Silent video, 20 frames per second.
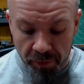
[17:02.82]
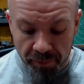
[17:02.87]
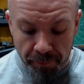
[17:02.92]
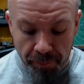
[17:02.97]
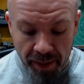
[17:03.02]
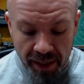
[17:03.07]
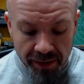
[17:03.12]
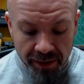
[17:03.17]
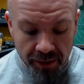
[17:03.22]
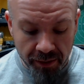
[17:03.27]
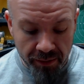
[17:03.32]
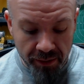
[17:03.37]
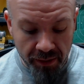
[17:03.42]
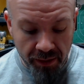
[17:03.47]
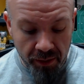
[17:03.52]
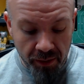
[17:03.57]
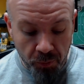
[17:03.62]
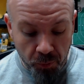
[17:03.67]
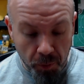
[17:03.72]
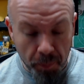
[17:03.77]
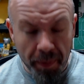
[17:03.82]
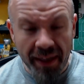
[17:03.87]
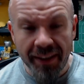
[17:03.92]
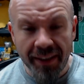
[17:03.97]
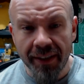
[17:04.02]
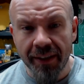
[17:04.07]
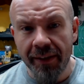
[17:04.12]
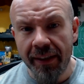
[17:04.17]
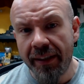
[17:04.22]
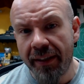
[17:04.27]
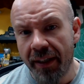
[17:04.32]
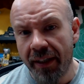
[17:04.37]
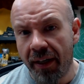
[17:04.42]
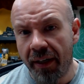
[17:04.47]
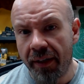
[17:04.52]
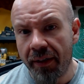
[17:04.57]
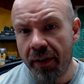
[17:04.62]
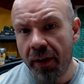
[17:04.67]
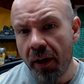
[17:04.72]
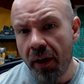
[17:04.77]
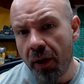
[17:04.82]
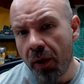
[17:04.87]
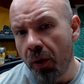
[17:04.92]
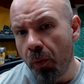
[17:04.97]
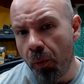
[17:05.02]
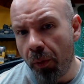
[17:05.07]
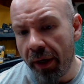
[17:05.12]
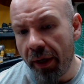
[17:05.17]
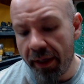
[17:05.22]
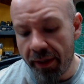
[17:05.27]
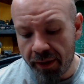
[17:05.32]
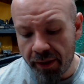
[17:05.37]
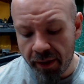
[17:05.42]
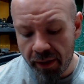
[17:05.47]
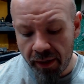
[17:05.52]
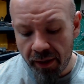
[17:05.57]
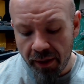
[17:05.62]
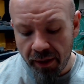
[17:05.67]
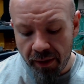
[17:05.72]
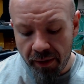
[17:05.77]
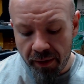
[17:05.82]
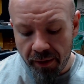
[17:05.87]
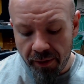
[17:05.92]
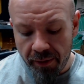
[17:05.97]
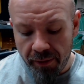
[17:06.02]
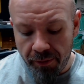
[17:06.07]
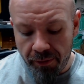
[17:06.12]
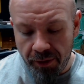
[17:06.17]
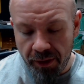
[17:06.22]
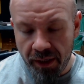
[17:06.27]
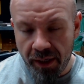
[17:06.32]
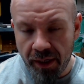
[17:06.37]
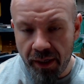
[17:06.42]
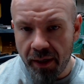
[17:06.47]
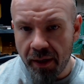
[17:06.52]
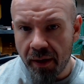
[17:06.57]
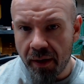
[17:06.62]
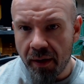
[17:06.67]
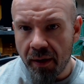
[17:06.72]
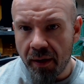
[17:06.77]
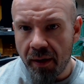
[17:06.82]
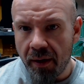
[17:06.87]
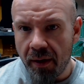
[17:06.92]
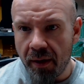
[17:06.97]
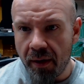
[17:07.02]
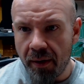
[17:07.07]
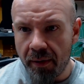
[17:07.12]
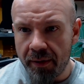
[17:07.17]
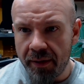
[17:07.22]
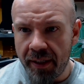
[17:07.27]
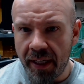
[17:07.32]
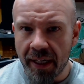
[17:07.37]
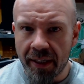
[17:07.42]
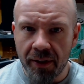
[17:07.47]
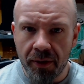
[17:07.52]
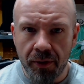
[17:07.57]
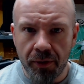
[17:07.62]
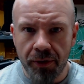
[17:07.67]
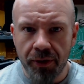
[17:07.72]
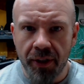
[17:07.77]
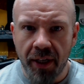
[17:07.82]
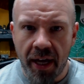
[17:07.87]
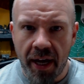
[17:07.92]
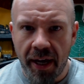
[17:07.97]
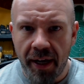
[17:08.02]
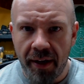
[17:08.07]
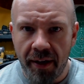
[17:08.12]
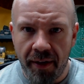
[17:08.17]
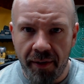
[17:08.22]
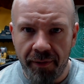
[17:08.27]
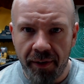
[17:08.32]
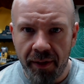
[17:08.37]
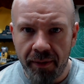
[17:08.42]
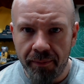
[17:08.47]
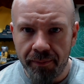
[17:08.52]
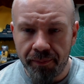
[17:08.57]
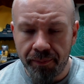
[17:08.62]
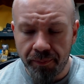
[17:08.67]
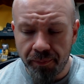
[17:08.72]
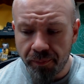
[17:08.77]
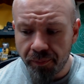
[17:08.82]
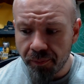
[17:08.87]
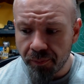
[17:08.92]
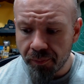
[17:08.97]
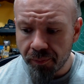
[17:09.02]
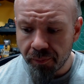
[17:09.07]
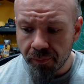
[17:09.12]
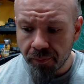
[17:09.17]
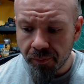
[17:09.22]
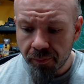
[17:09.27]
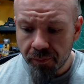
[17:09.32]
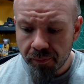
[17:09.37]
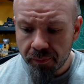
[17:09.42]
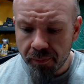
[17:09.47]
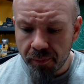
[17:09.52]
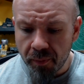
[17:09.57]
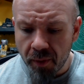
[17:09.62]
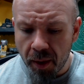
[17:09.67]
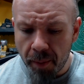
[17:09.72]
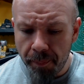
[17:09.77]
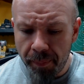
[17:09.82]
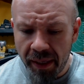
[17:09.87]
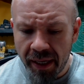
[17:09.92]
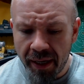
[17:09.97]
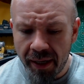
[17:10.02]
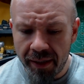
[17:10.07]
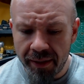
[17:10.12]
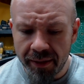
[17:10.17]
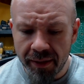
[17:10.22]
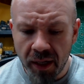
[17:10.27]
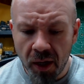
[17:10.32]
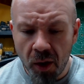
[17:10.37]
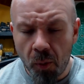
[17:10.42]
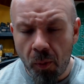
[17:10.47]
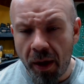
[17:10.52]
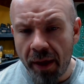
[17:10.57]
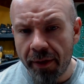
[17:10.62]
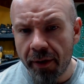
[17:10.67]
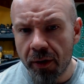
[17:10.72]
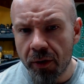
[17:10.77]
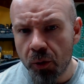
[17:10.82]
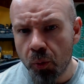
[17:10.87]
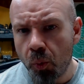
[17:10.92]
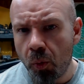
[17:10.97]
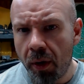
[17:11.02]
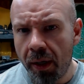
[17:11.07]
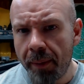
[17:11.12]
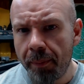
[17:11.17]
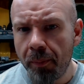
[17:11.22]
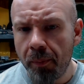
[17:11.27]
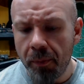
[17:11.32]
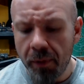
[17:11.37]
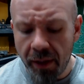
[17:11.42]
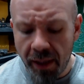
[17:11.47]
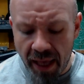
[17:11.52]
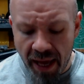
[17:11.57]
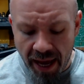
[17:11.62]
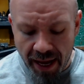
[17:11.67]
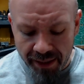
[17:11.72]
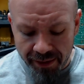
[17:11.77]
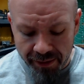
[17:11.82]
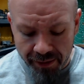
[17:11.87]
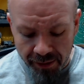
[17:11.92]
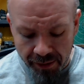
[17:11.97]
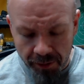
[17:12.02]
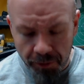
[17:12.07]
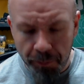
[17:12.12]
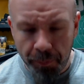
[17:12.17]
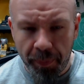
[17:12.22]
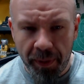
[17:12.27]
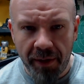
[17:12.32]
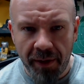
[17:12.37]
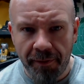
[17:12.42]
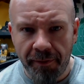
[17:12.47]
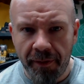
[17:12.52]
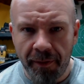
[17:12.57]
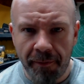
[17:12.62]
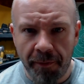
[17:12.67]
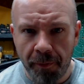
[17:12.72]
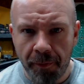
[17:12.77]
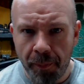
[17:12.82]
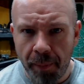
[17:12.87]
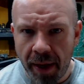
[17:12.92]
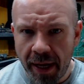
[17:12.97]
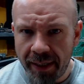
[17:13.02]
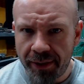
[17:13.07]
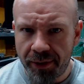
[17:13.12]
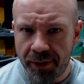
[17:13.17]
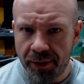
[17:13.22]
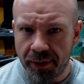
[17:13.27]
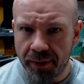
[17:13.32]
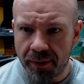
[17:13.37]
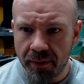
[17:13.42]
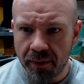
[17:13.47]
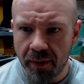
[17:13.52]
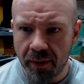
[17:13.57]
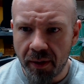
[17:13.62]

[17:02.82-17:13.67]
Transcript: basically done with the technical side of it. Because while there is one last little bit of information,